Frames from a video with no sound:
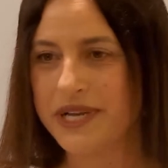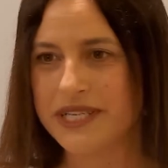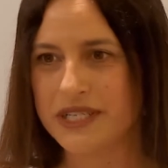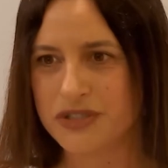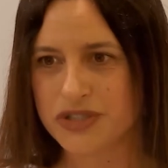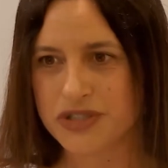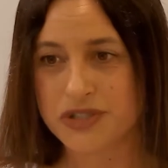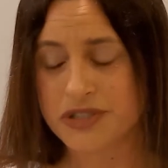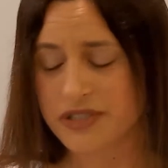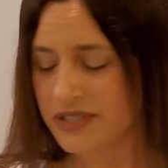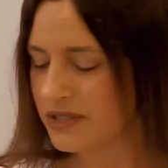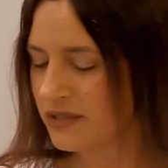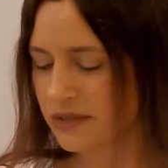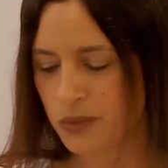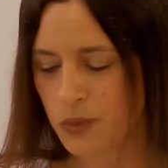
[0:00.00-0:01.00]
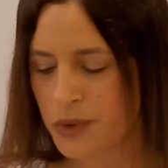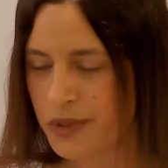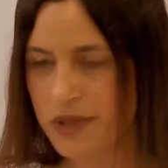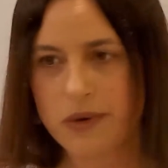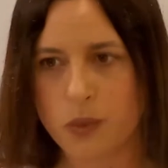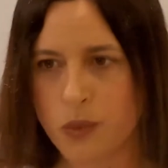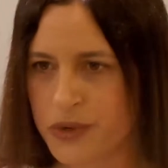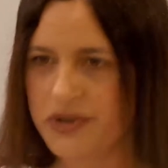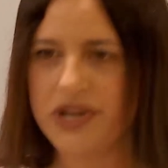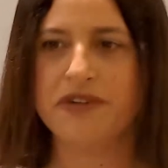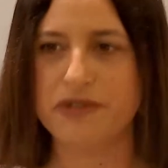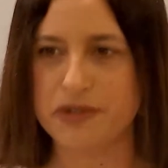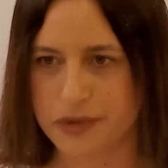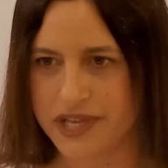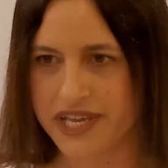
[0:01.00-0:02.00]
managers,
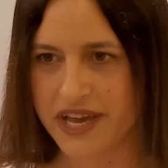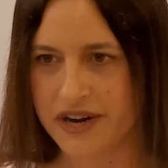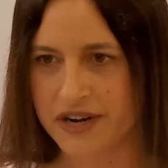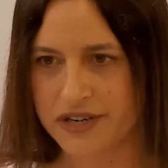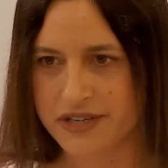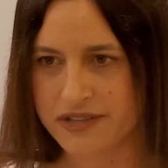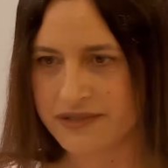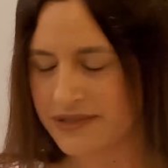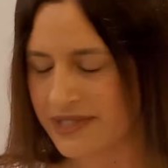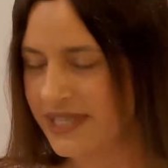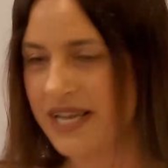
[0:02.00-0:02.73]
wherever they are,